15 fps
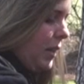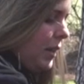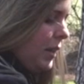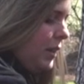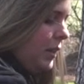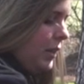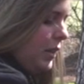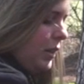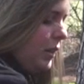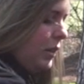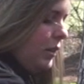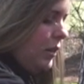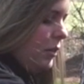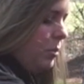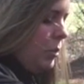and
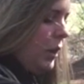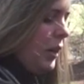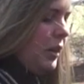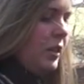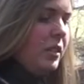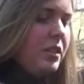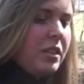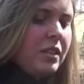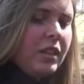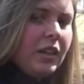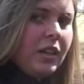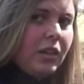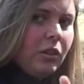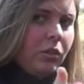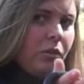then my
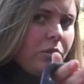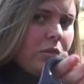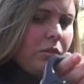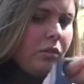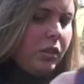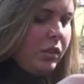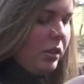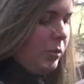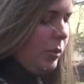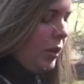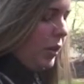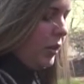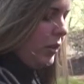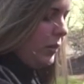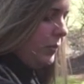scale in this
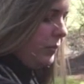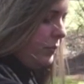pocket.